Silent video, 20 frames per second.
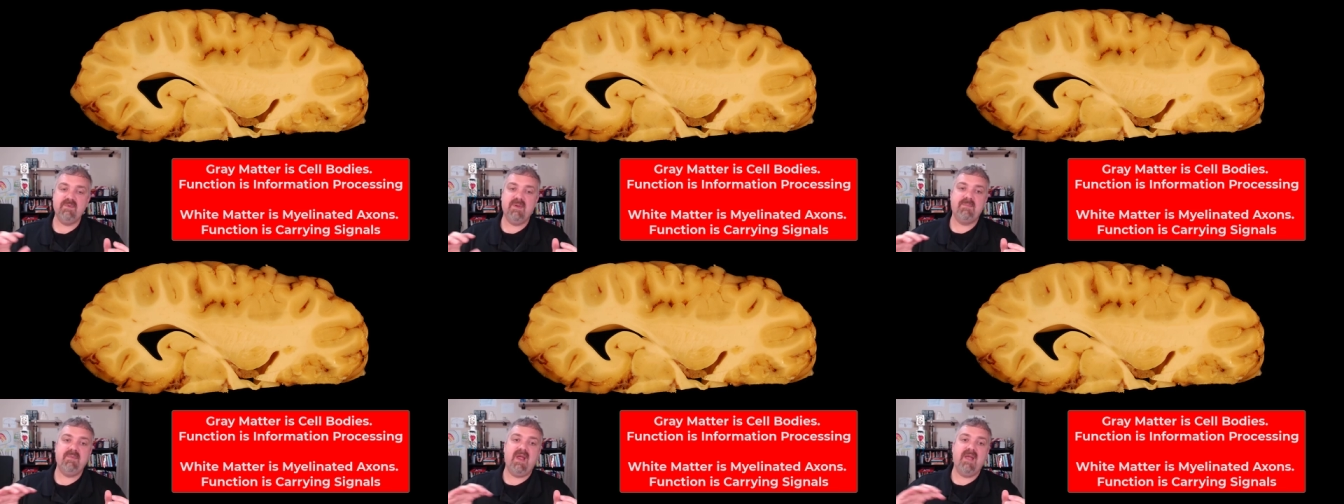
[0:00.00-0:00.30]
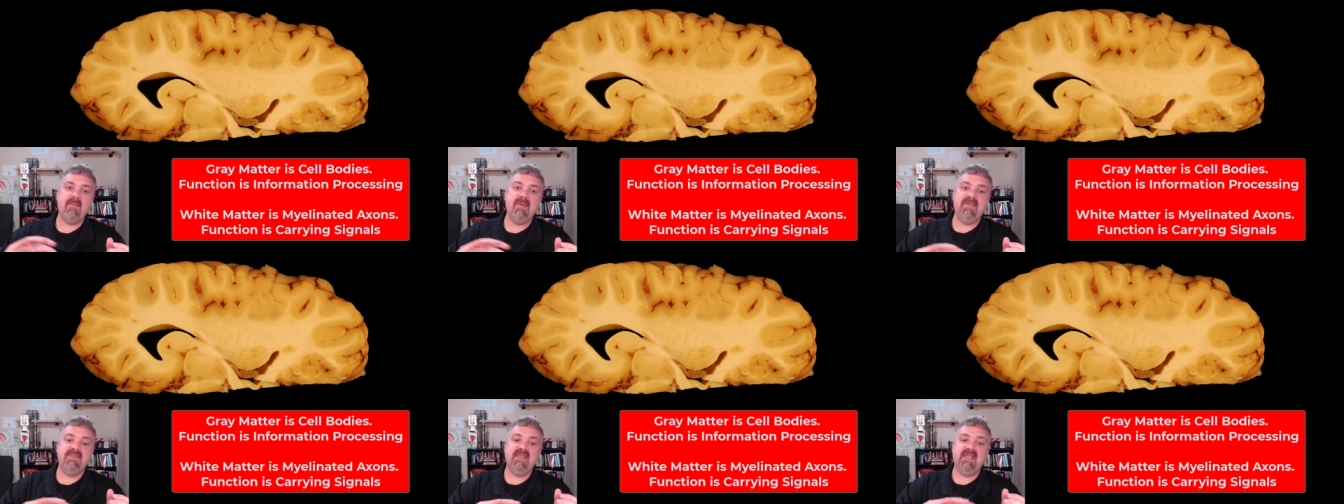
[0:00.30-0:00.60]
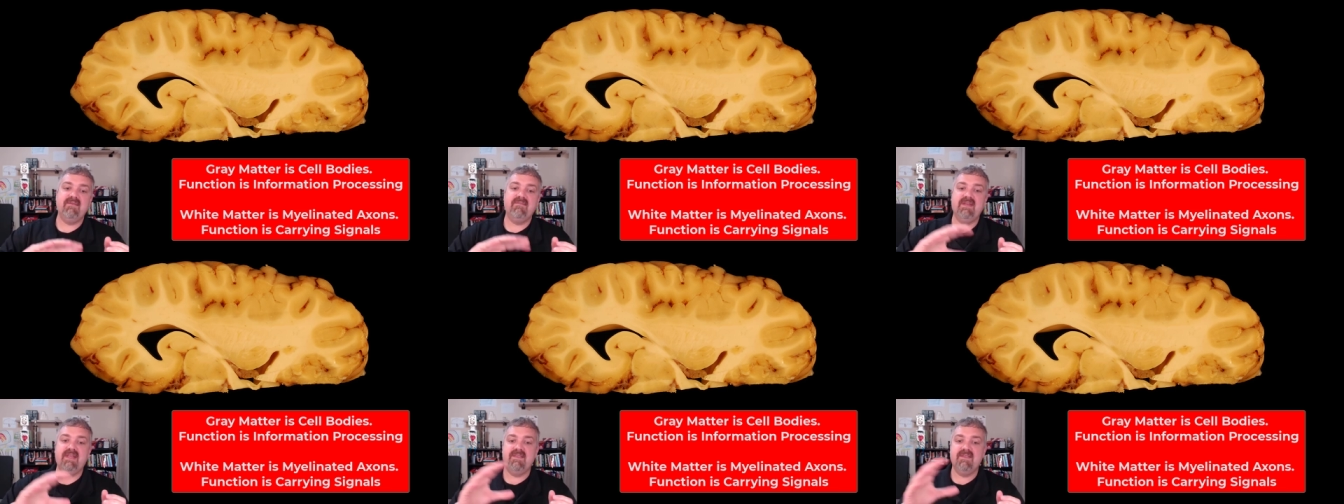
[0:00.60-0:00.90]
We primarily
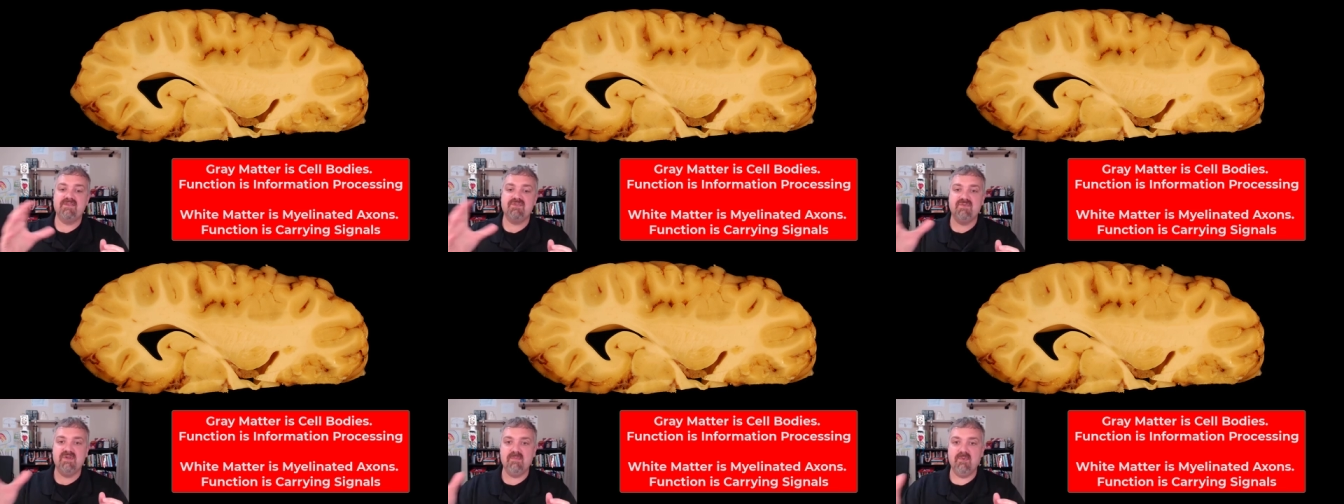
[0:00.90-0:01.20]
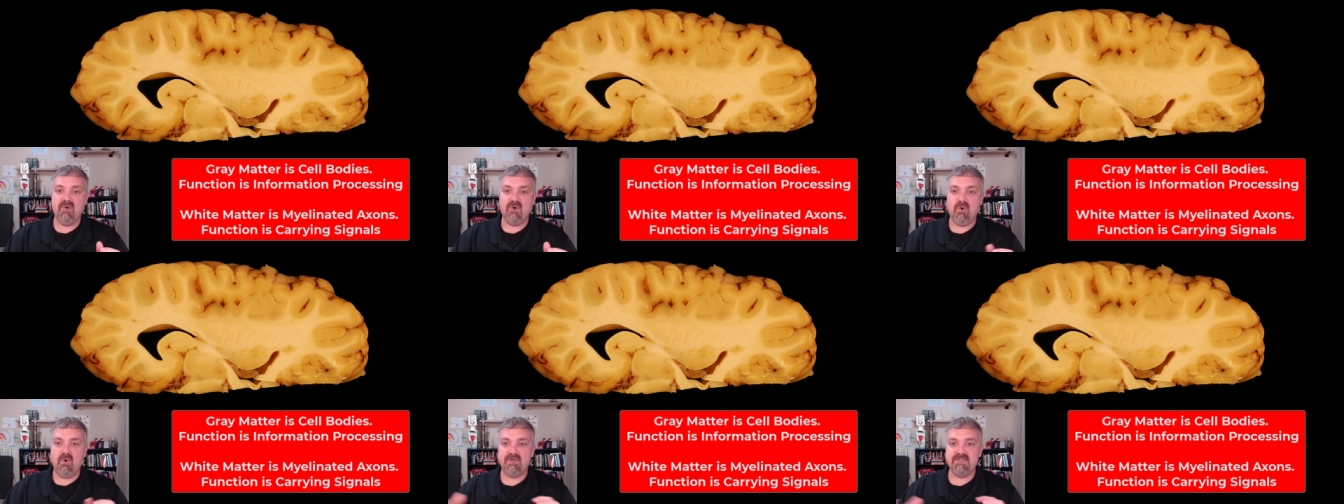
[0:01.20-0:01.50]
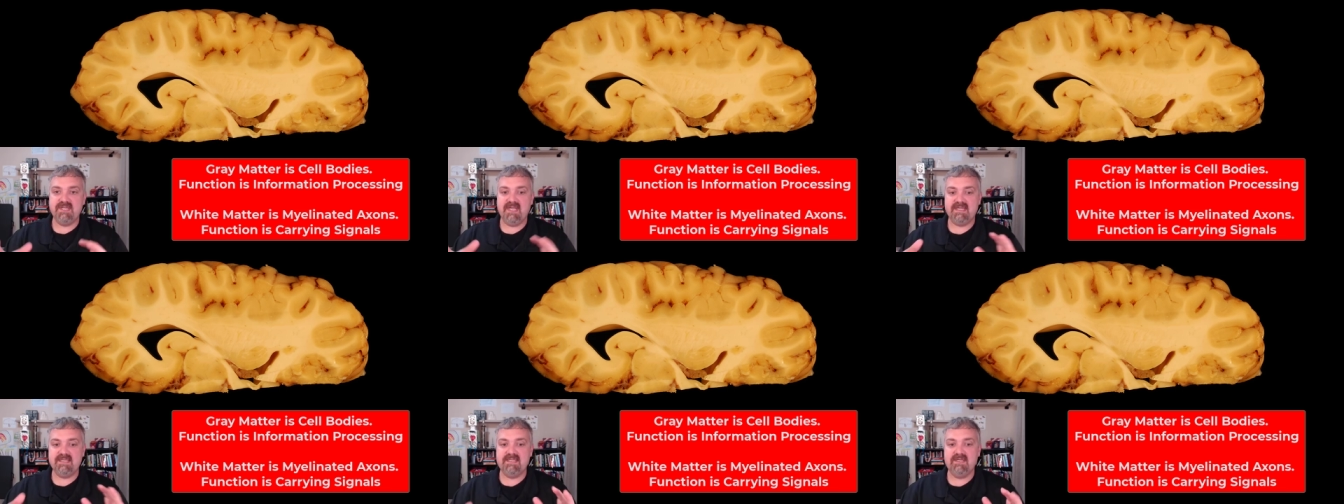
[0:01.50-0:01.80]
think of it in the cerebral
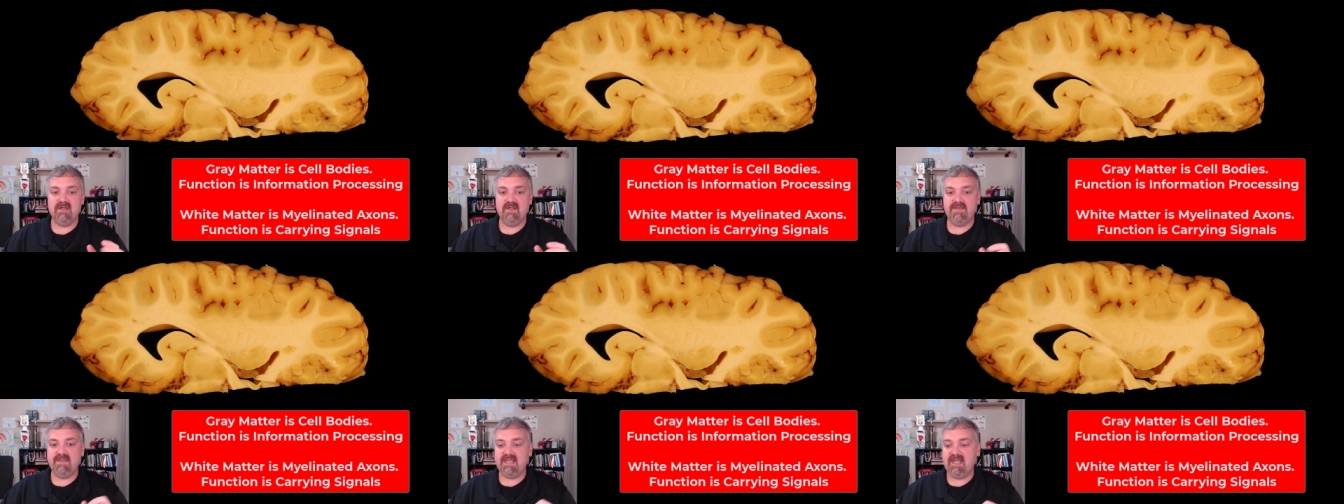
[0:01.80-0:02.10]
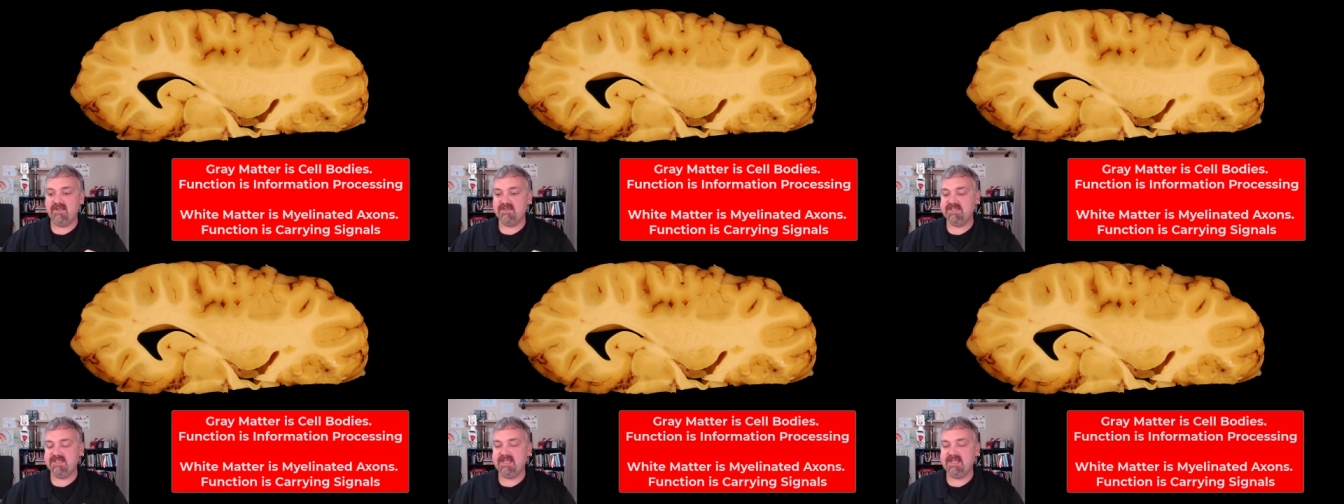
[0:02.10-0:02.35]
cortex here on the